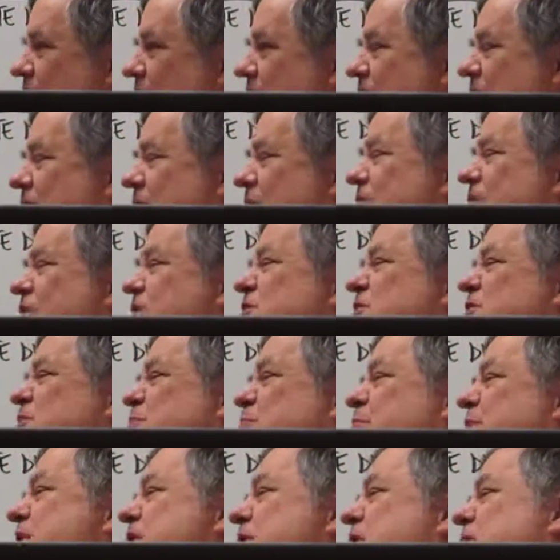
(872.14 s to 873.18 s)
and these
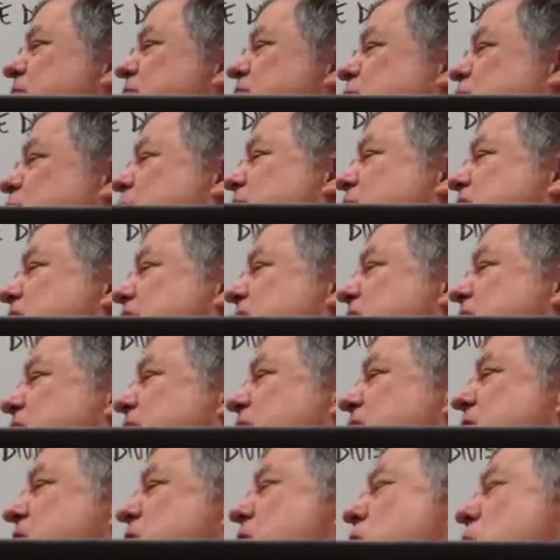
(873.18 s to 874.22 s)
speakers would say,
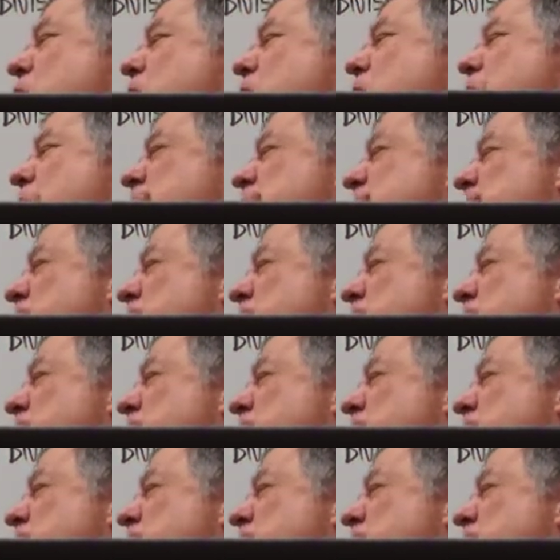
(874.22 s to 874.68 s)
you know,